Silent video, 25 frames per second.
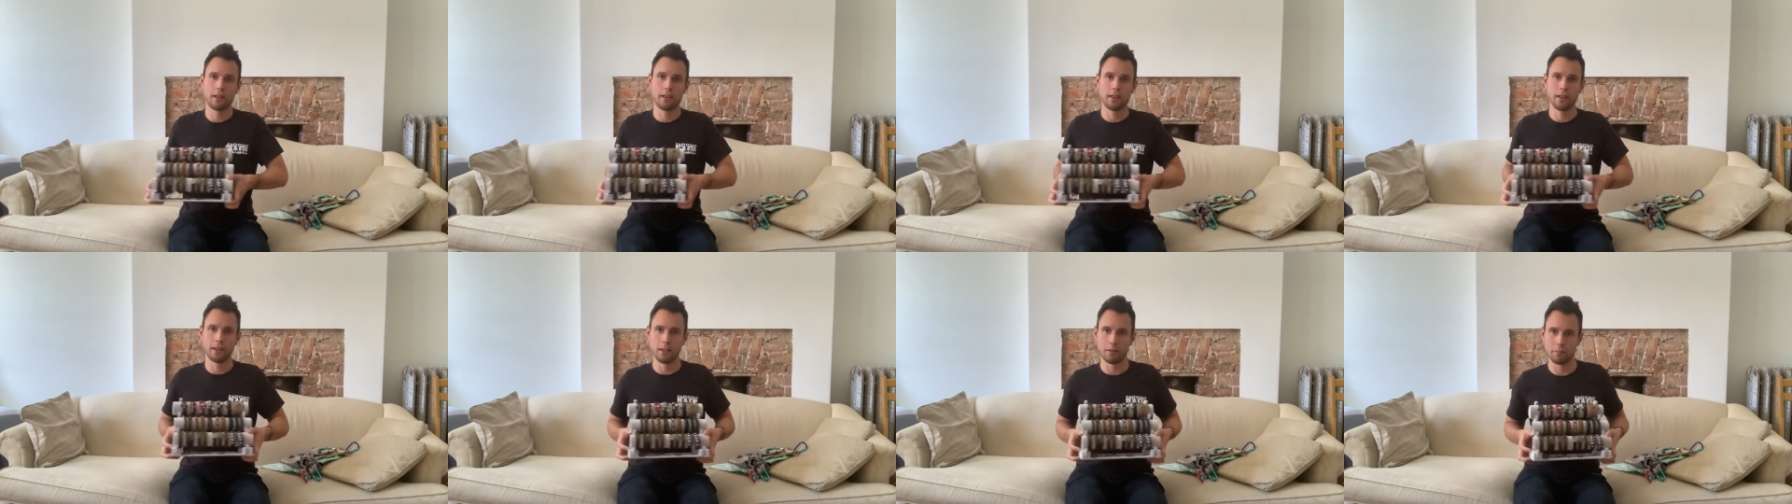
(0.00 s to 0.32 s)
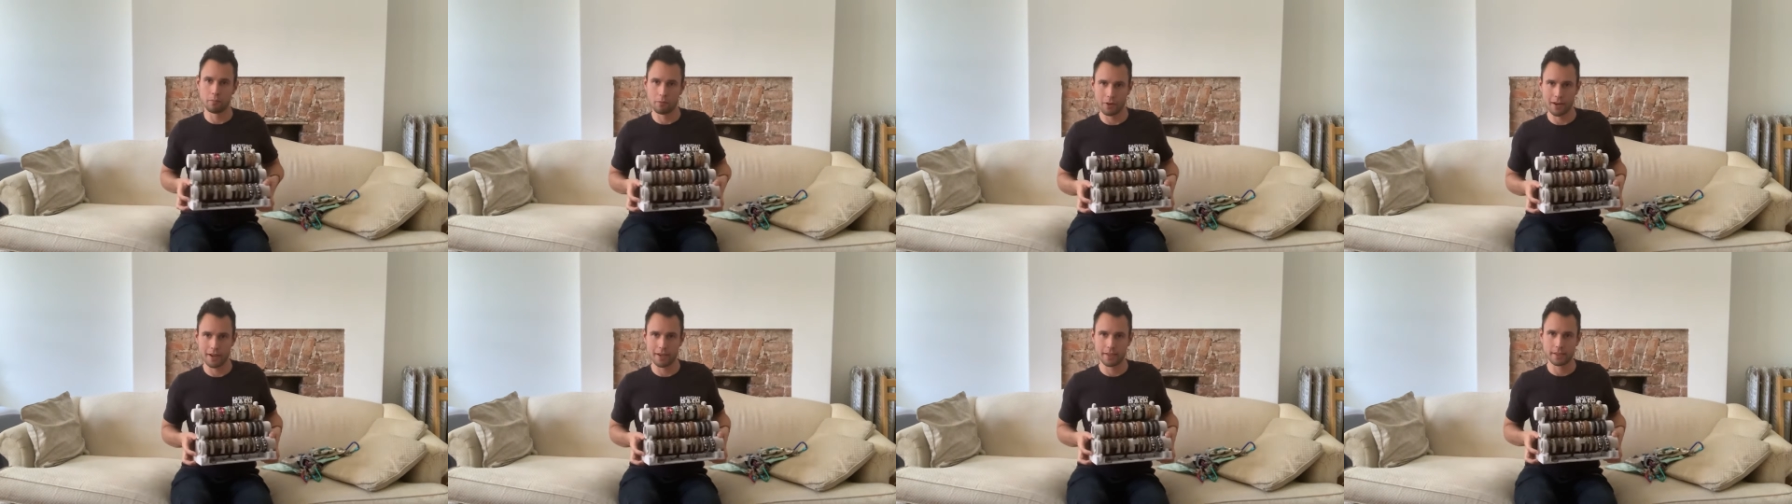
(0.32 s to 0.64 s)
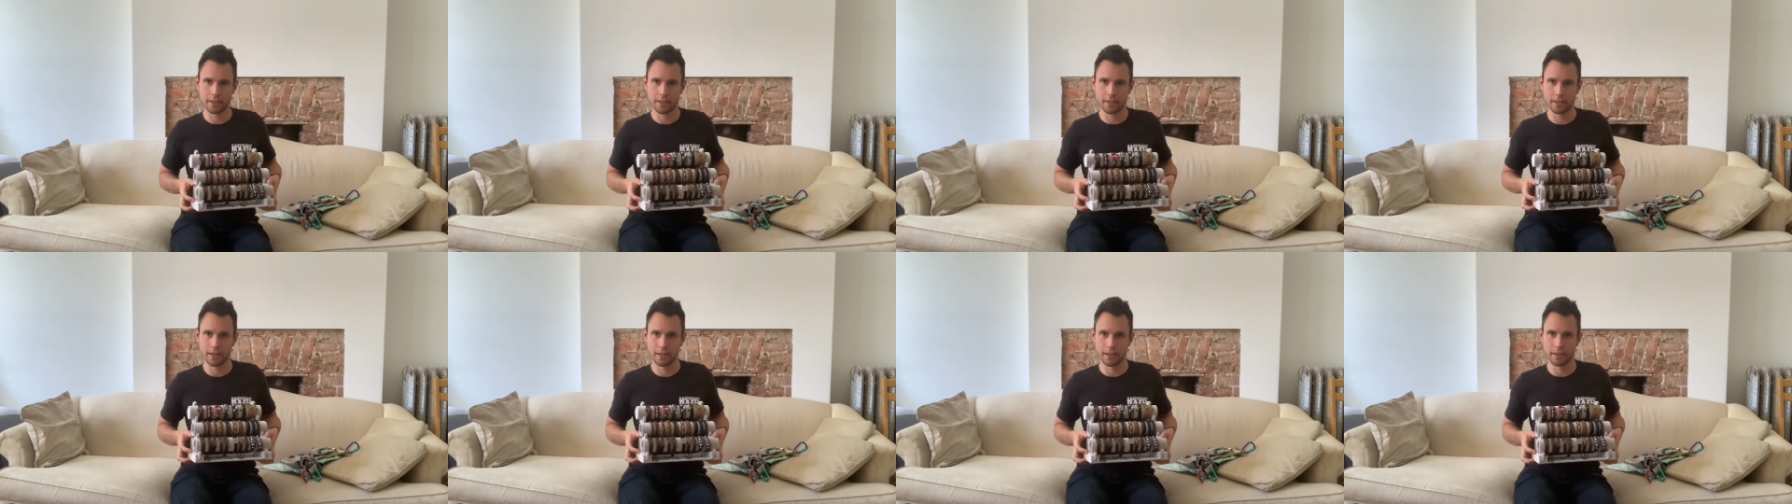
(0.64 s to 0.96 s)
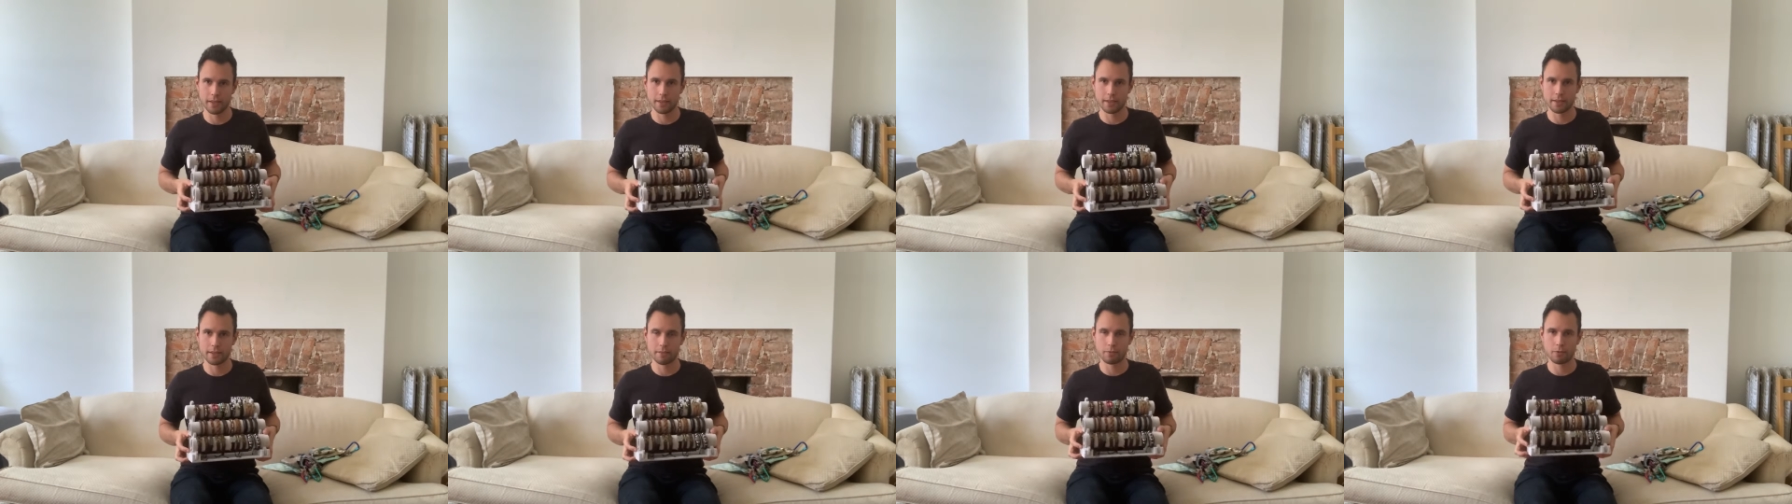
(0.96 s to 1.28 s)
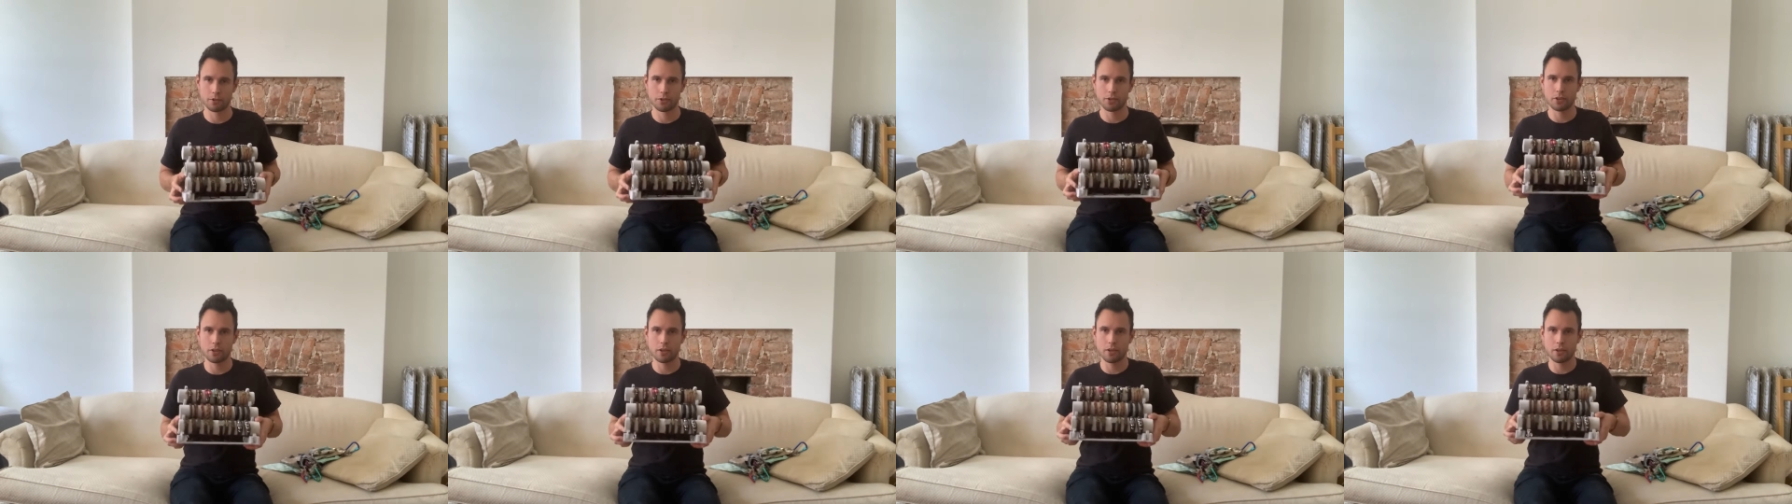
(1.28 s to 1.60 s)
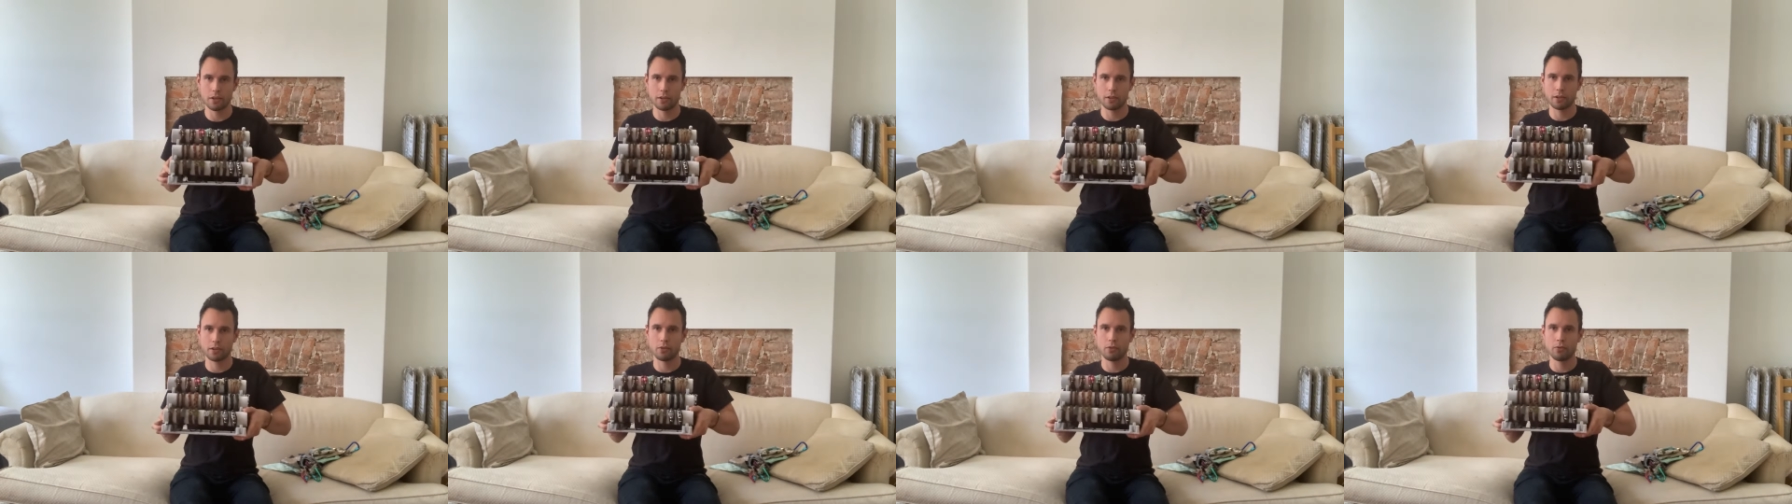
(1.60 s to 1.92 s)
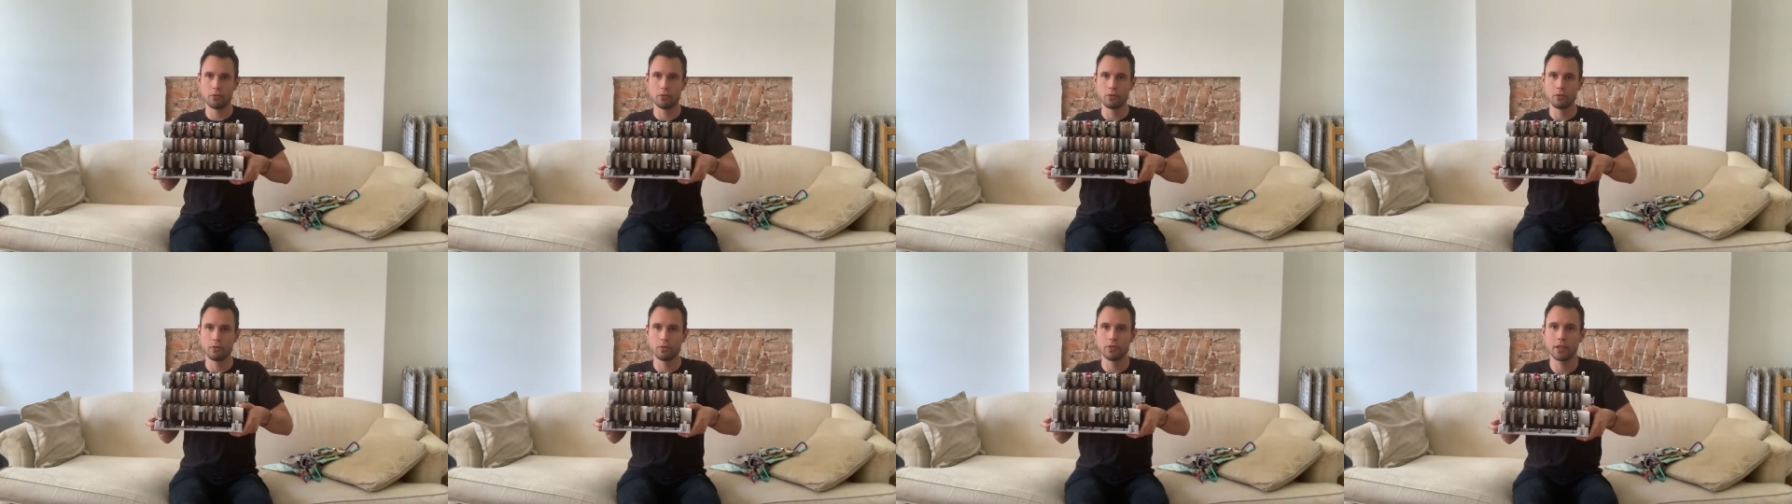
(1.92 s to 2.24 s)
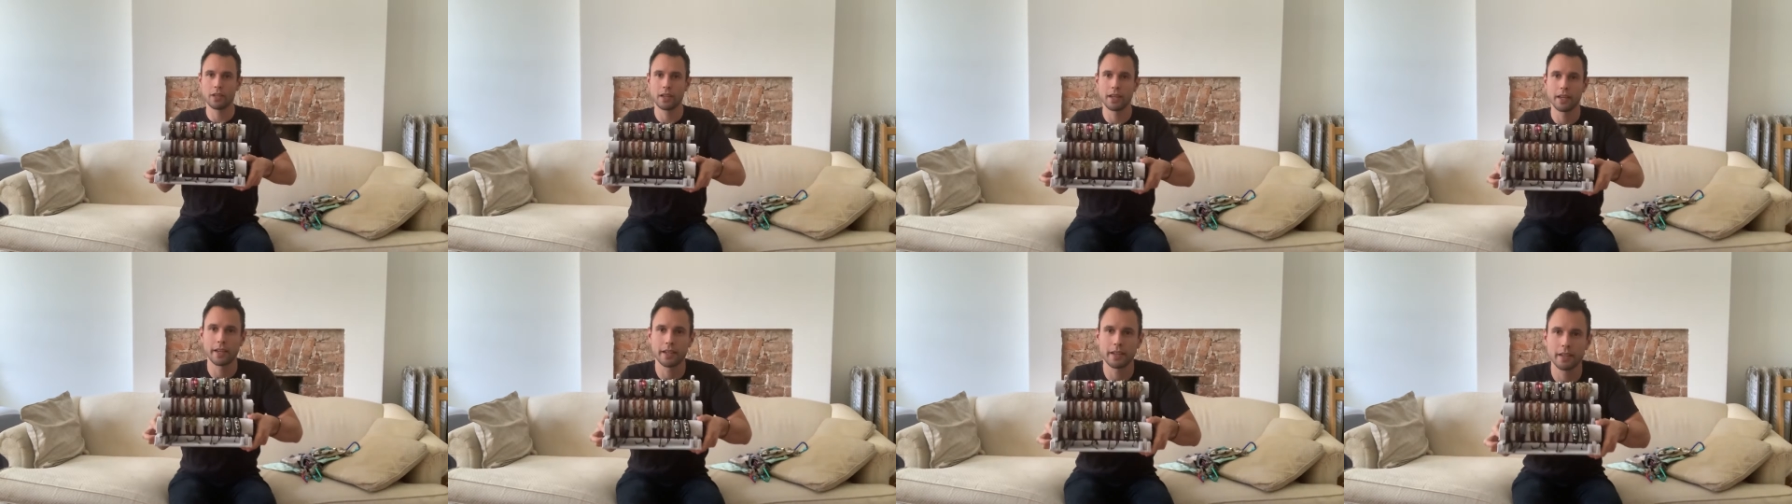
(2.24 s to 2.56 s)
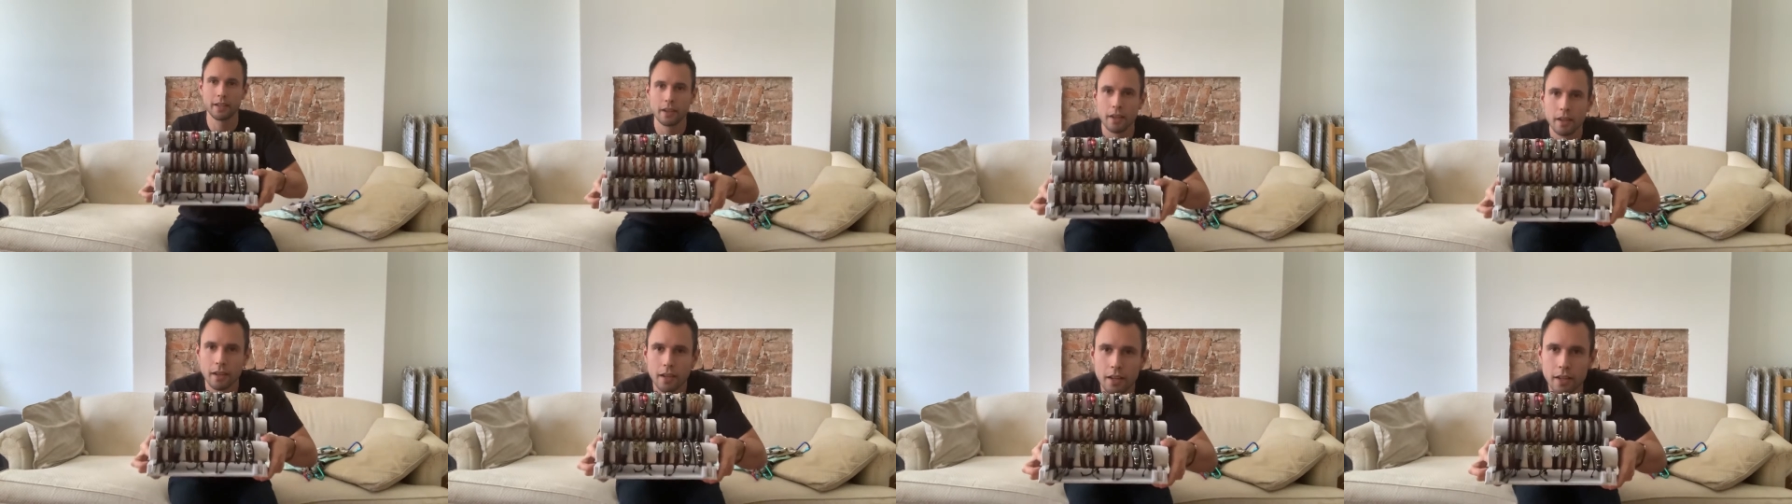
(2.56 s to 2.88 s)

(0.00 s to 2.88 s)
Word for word: the bracelets, which are kind of cool, like,